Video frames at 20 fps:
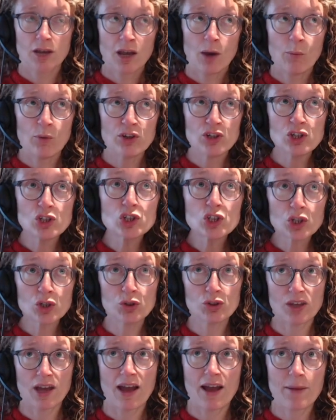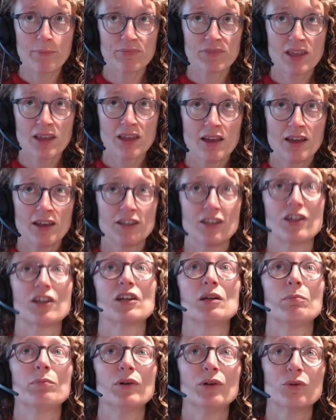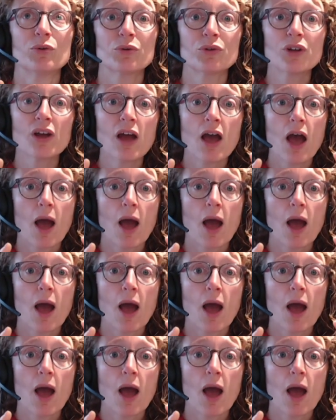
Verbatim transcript: And when you do that, you're going to build